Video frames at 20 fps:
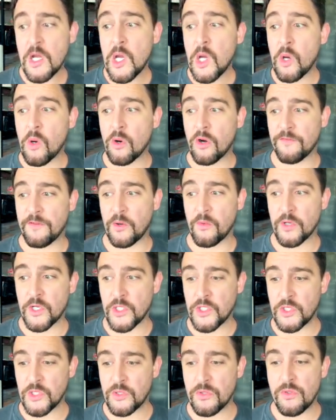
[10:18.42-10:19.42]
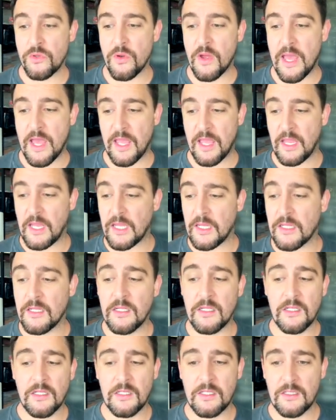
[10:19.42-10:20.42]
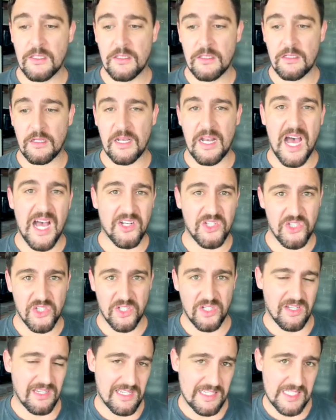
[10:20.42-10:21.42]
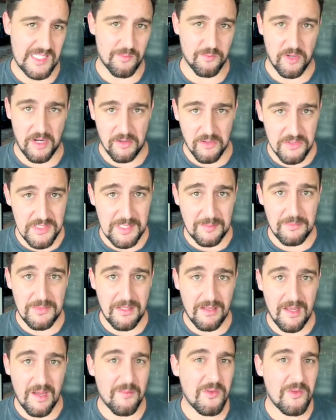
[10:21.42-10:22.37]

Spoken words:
or if I want to do an art journaling spread or something. I'm